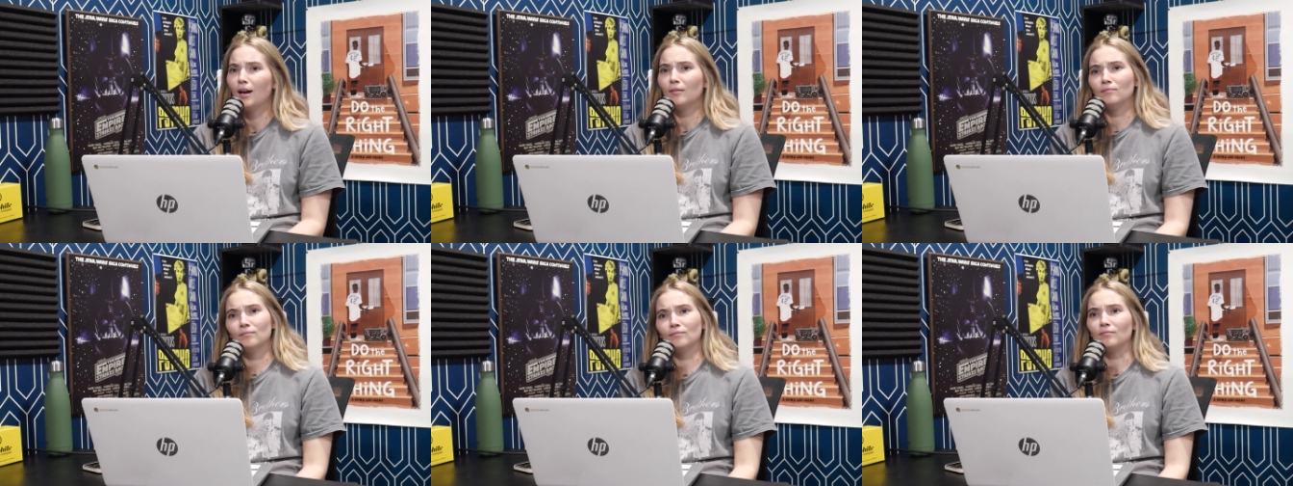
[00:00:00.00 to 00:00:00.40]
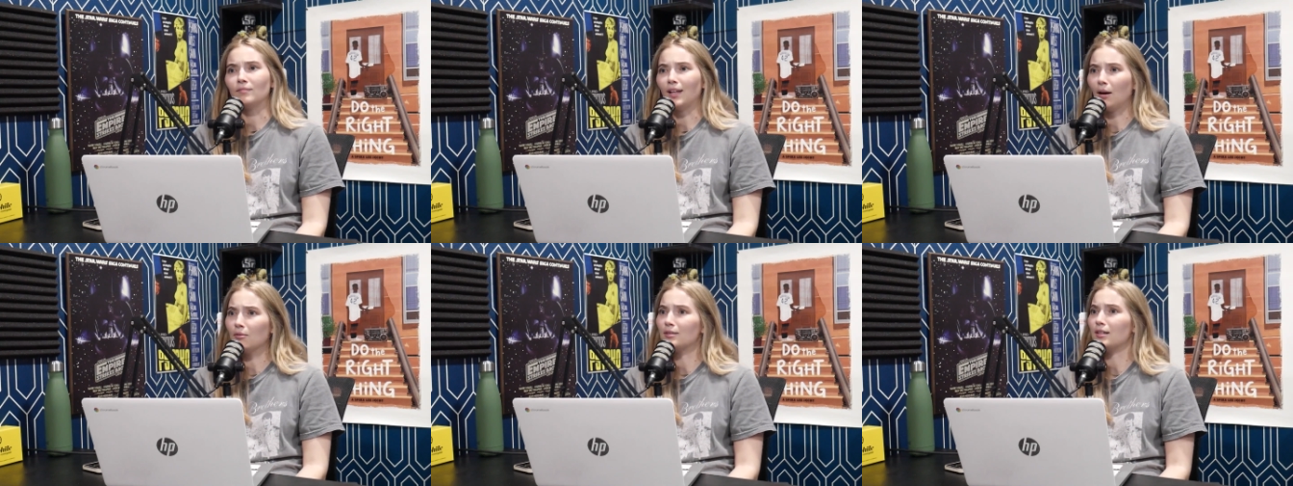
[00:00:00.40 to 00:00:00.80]

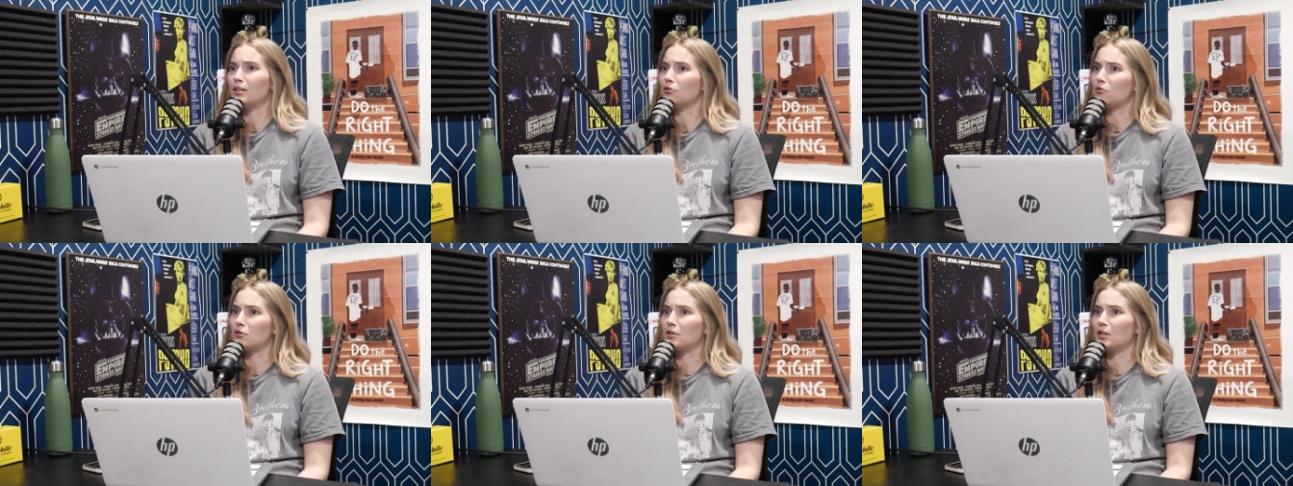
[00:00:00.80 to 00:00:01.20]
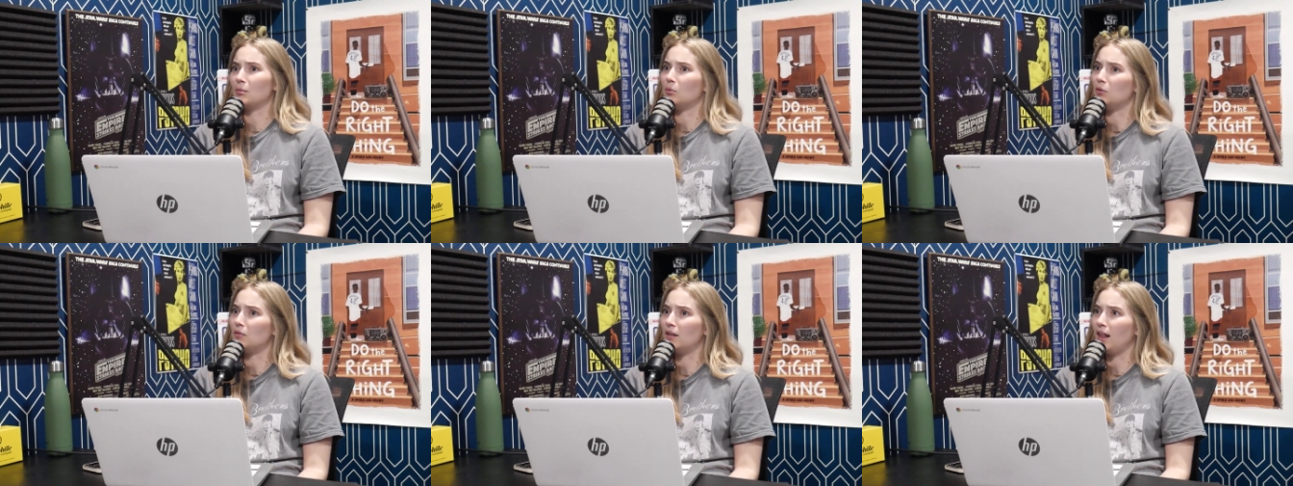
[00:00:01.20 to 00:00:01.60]
that was an interesting
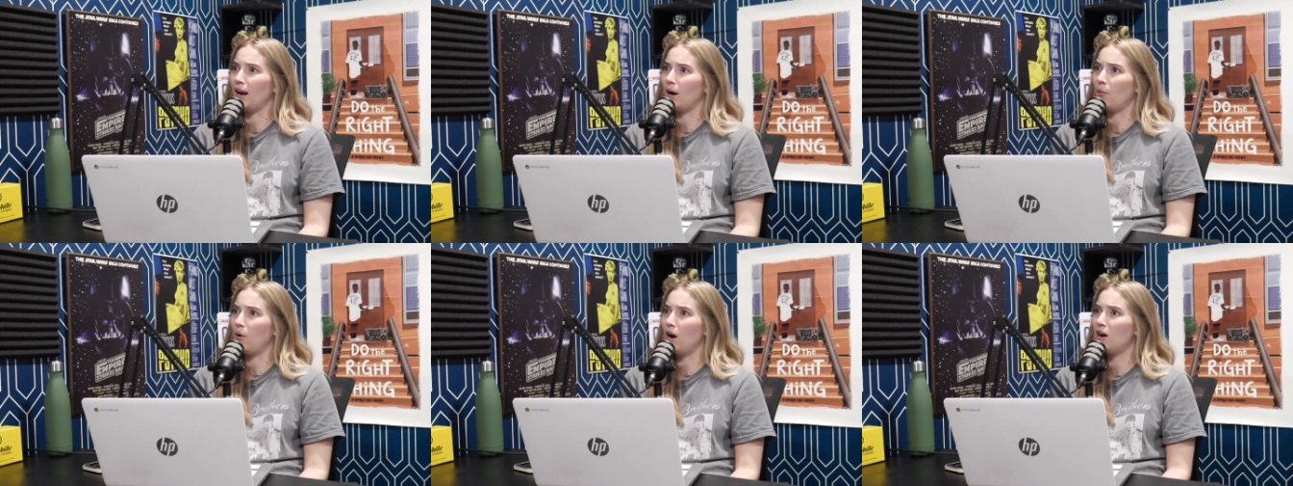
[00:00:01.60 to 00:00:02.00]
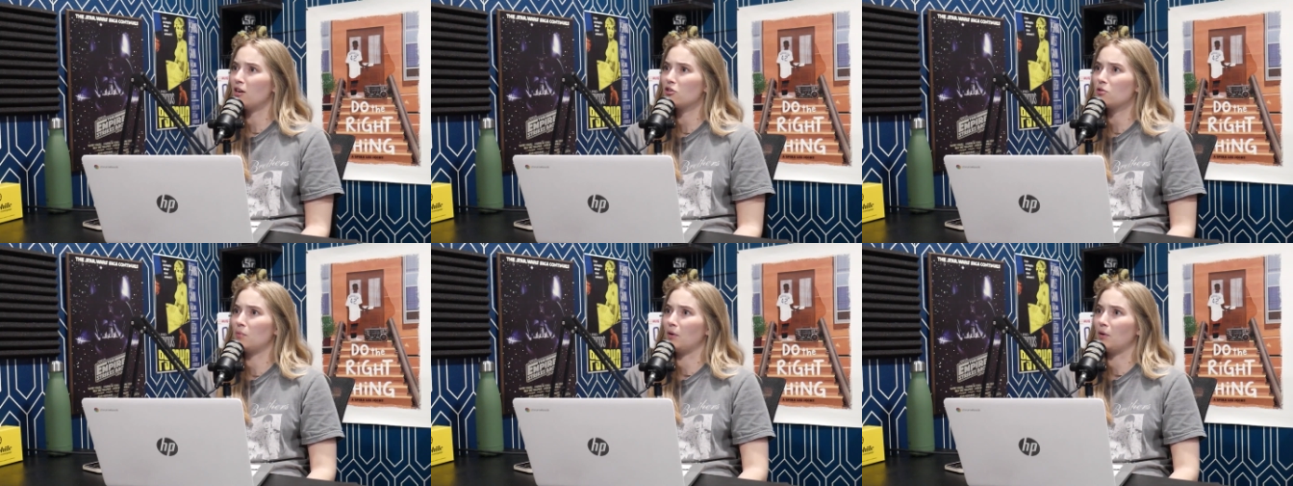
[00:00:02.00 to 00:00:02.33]
movie that I watched,